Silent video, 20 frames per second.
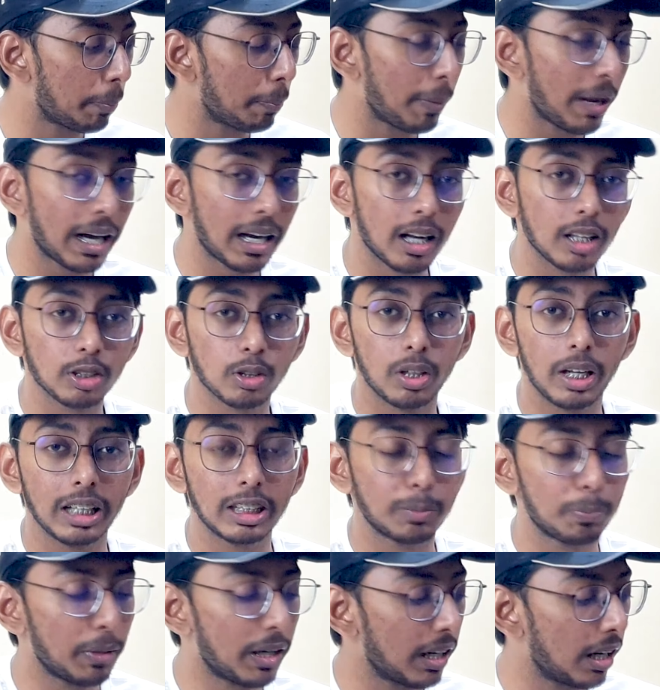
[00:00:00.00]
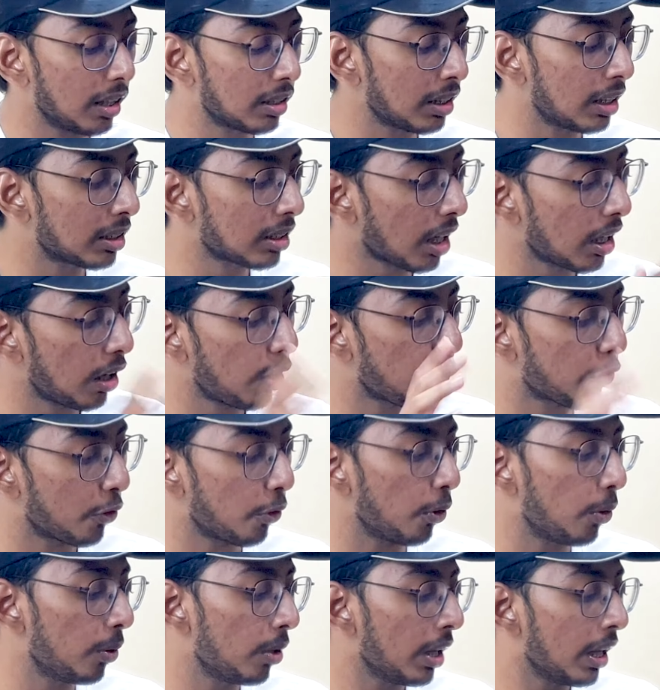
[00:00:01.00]
panels, on edge panels. It's kind of
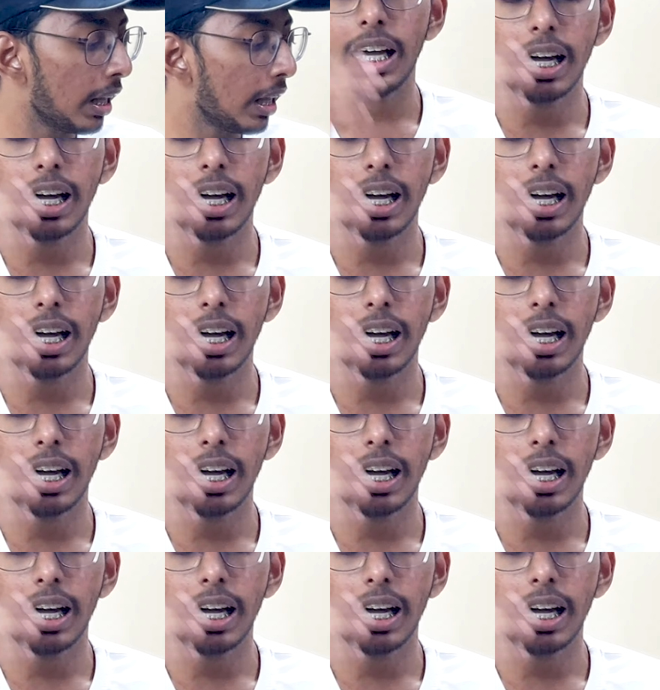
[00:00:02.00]
cool.